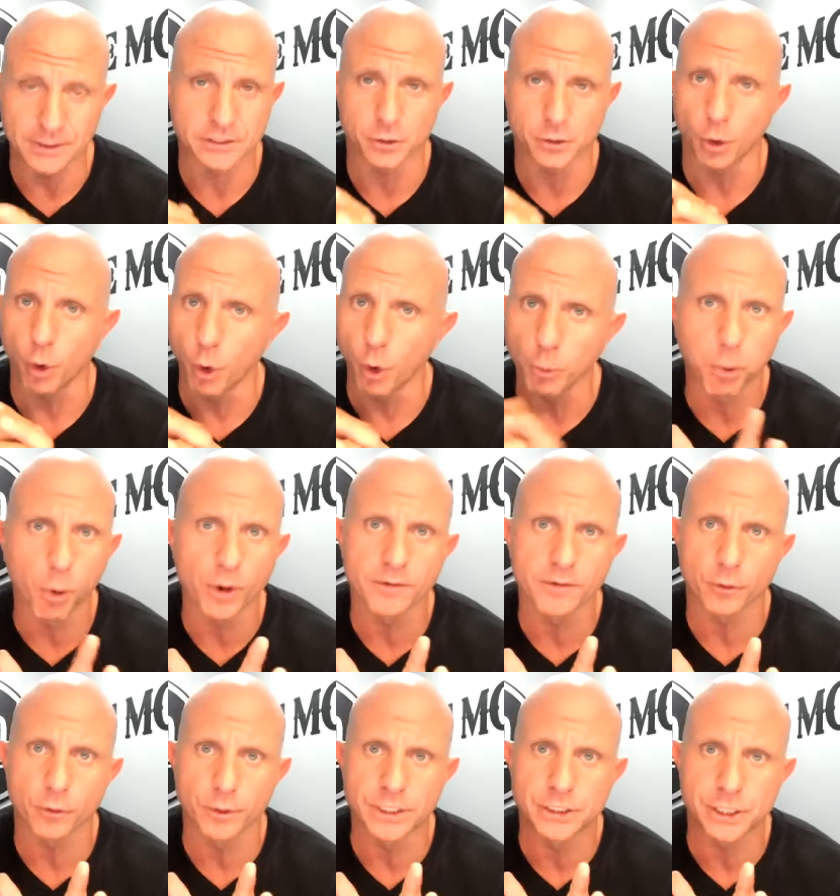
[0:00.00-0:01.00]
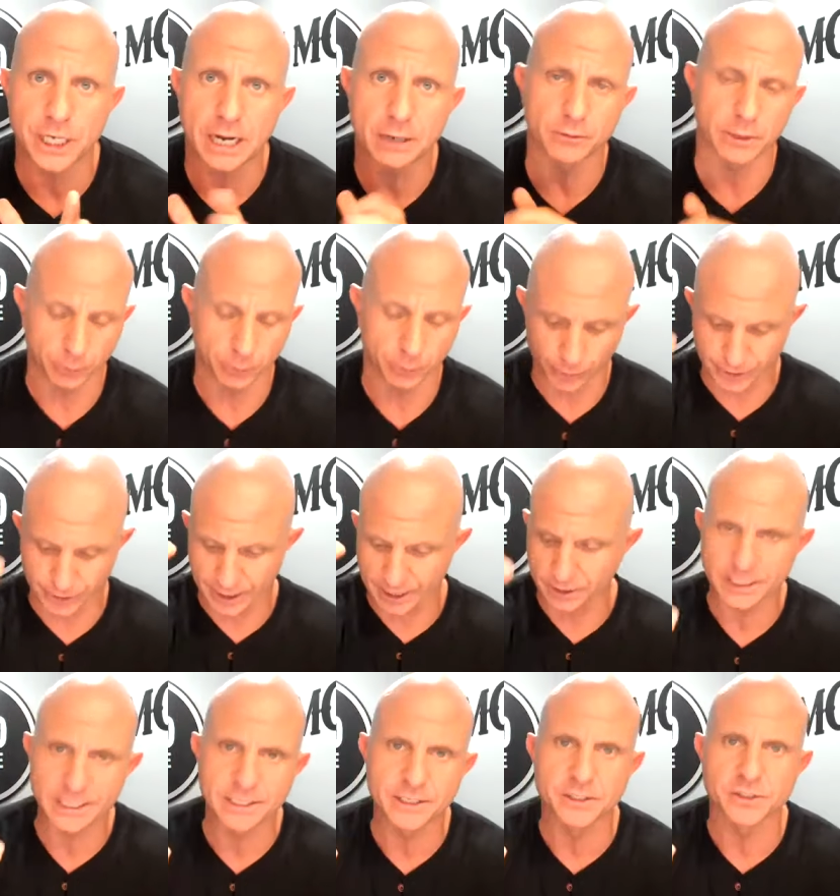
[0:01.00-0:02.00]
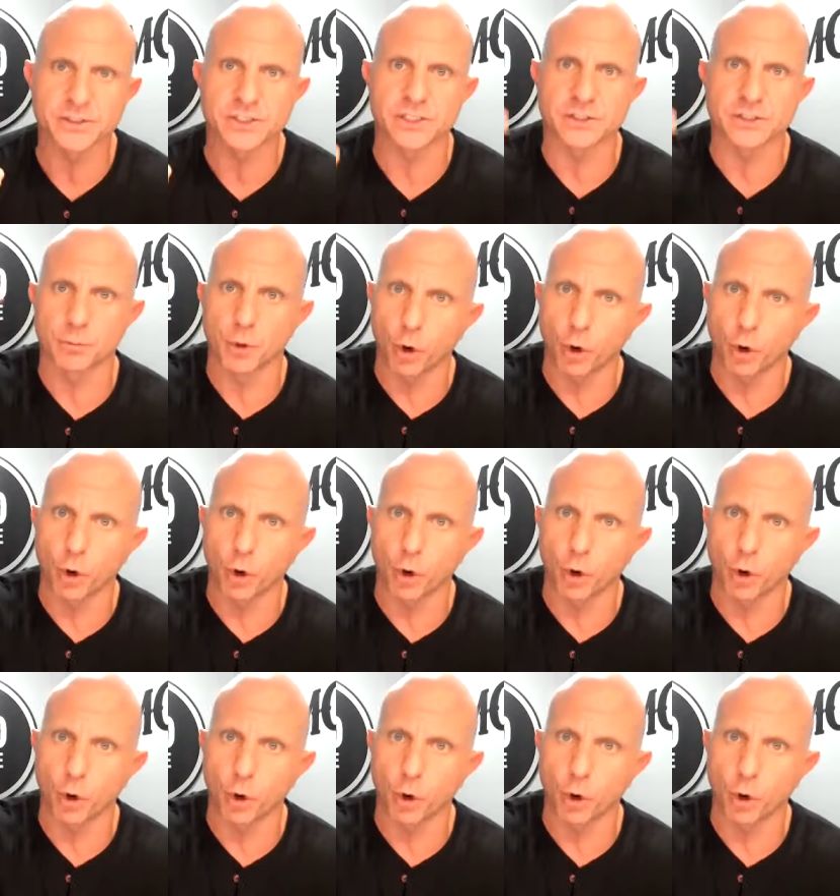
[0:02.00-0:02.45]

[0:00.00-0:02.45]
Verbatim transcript: That's the whole point of a reach out. Like when you get a lead in your system,